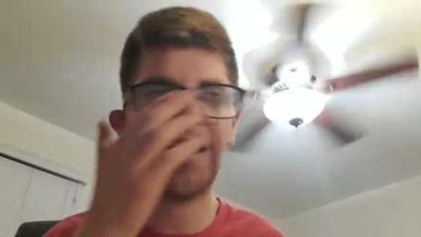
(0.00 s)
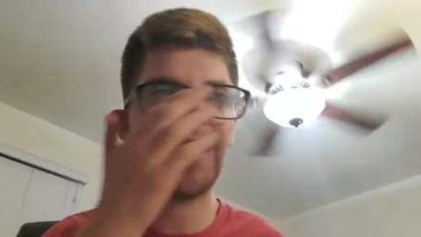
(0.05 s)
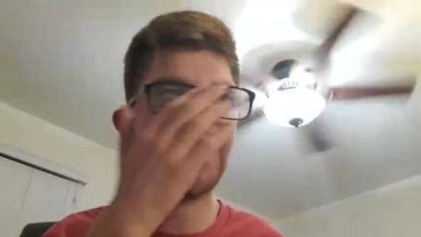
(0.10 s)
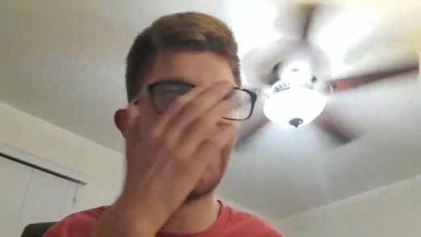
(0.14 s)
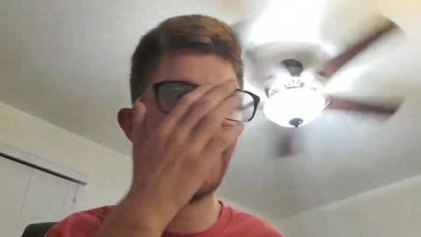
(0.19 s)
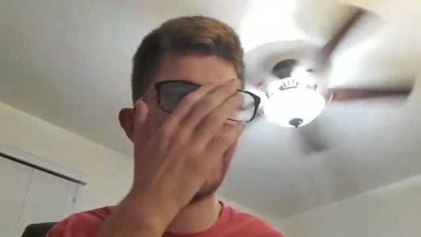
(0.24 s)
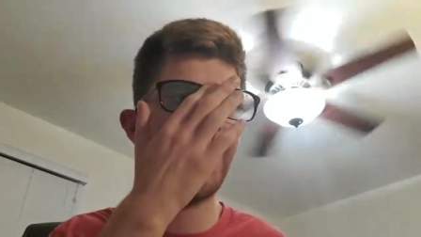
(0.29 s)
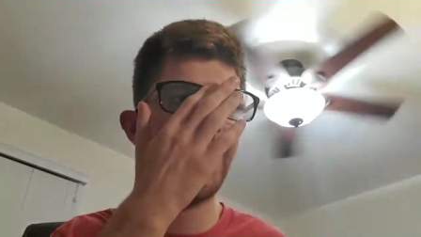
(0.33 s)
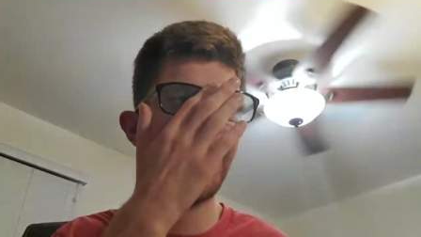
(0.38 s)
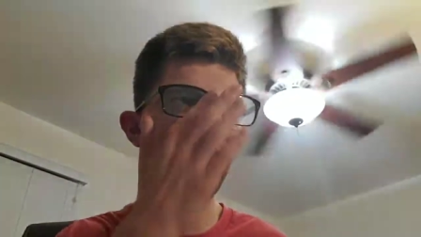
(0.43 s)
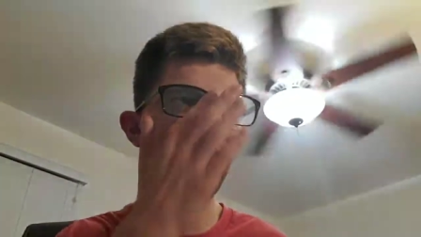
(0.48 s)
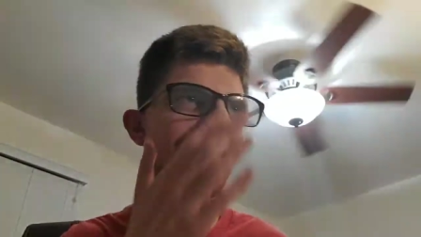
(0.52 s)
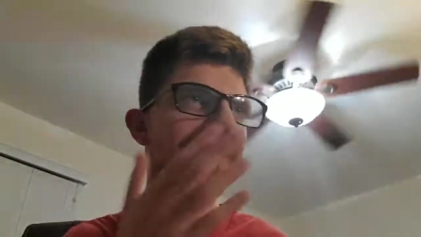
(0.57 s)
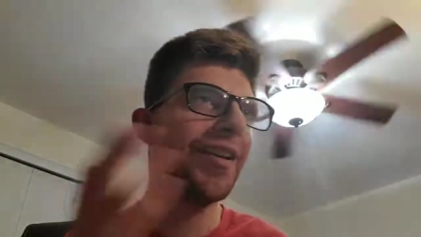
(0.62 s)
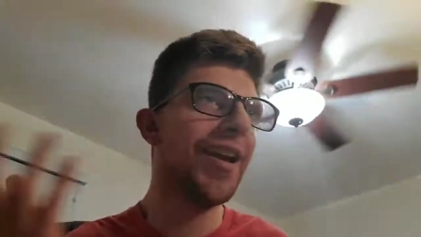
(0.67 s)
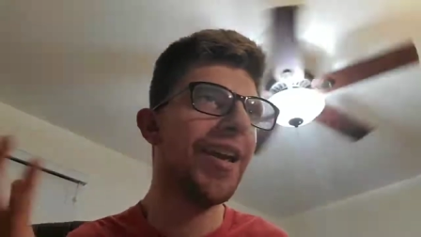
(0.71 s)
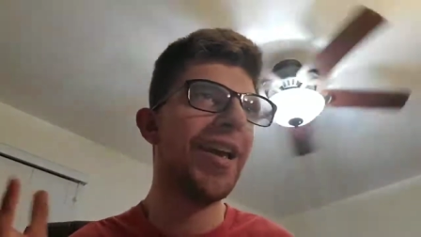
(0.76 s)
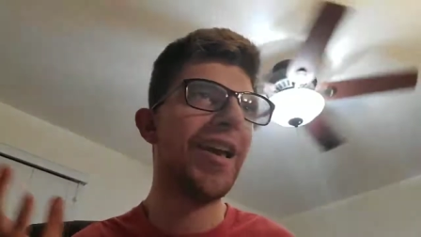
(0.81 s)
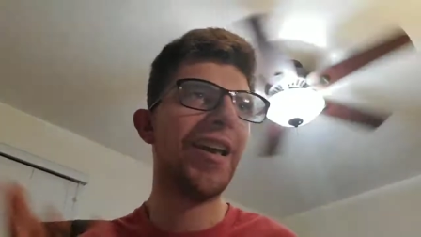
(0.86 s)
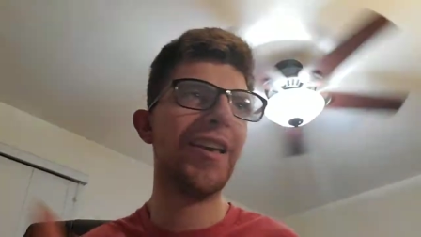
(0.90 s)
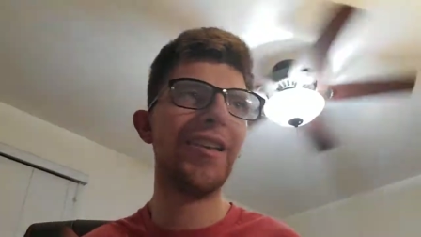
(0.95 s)
I didn't
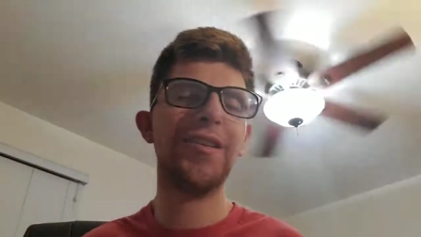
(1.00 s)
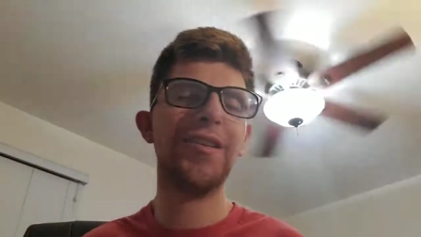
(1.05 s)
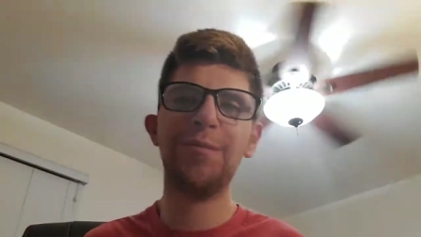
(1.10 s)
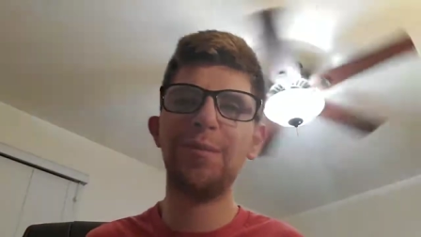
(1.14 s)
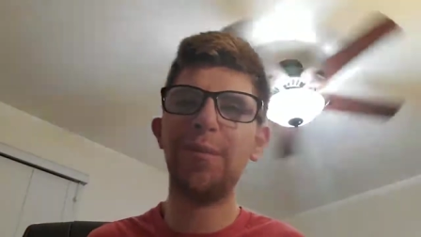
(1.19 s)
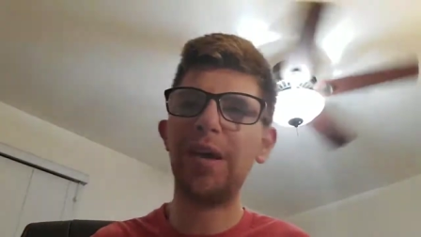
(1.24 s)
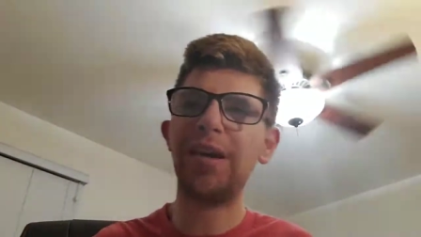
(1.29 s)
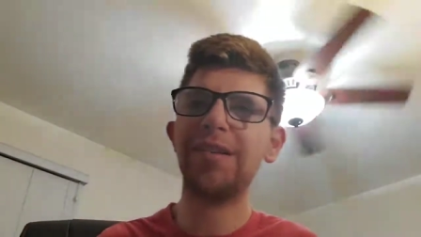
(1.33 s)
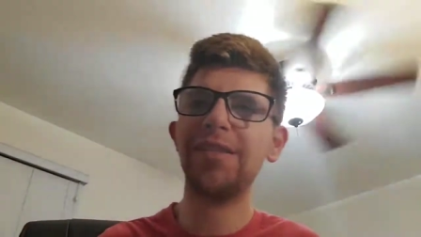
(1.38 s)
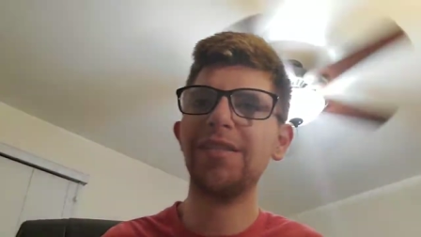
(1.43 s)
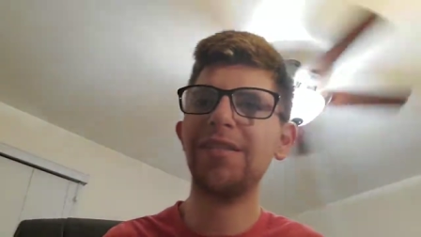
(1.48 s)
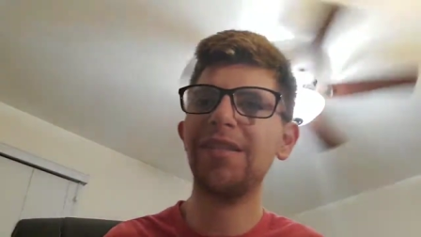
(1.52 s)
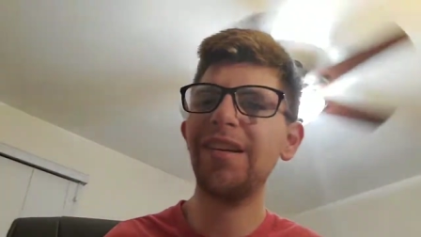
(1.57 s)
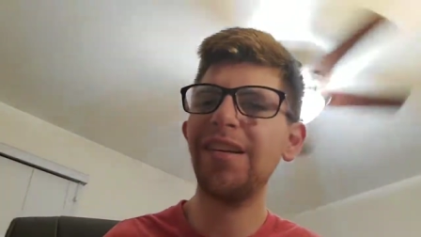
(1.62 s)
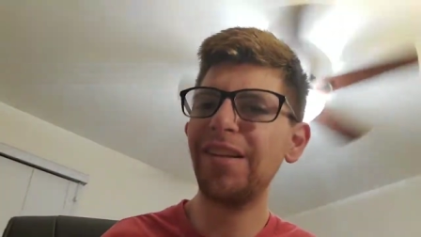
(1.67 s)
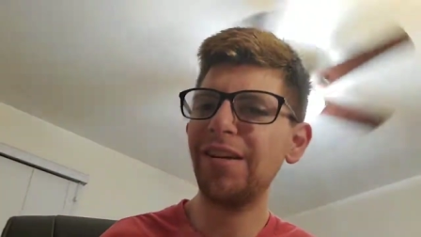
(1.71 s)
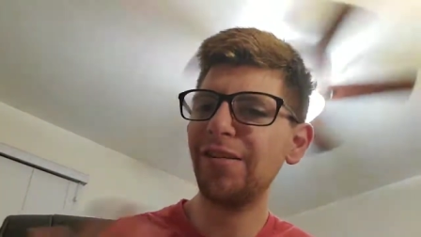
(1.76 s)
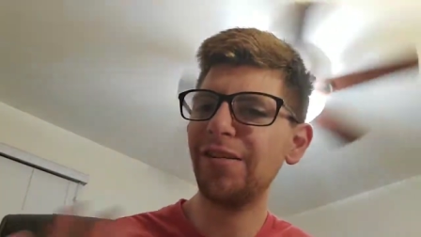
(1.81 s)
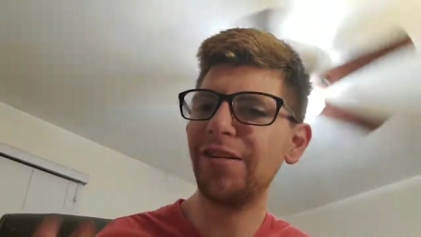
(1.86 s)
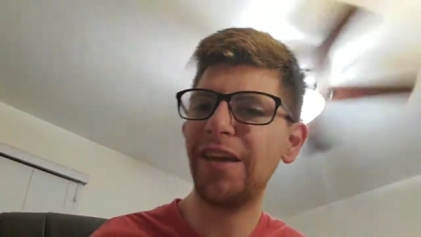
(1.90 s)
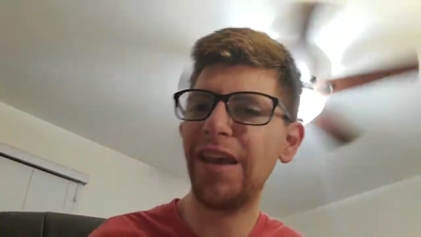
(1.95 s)
expect the
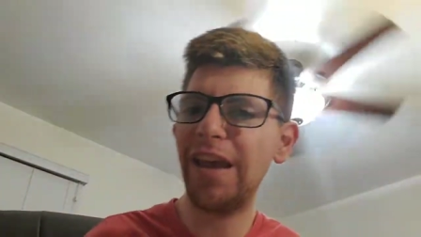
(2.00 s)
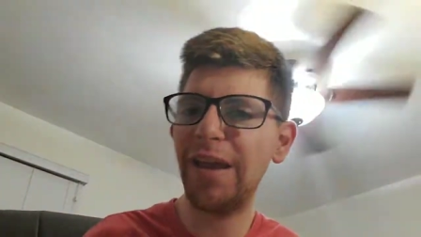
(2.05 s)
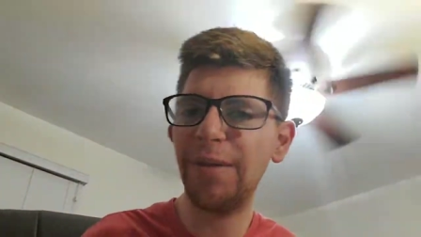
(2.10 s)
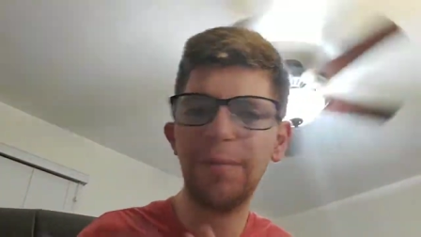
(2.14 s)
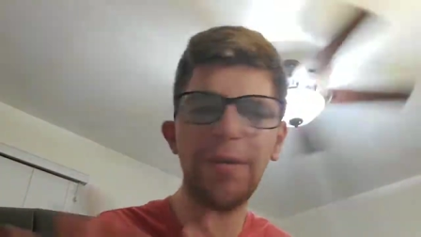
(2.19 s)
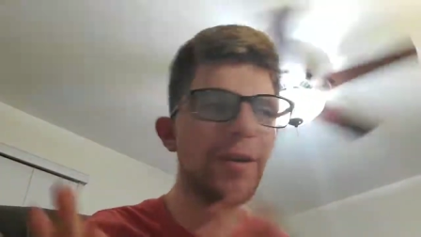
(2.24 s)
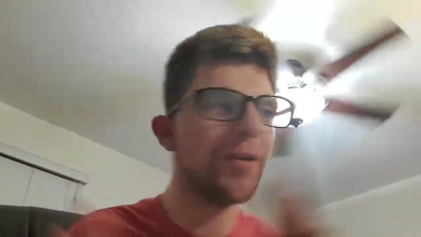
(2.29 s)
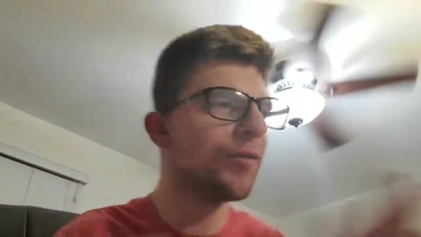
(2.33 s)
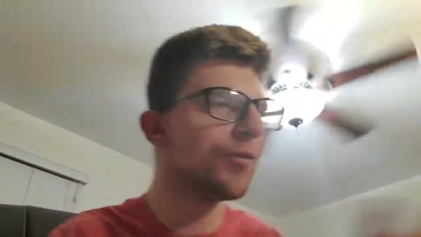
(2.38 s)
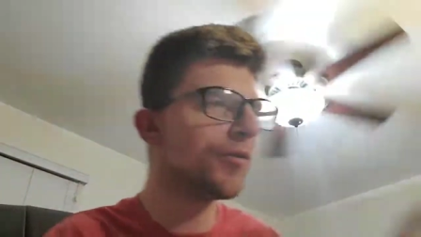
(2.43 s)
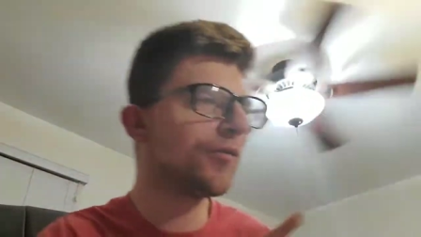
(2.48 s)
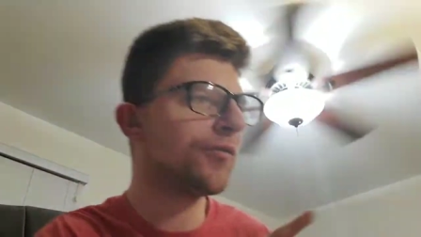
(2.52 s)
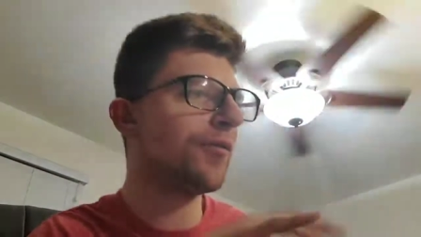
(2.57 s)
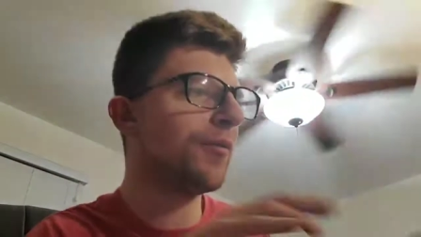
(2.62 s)
little cameos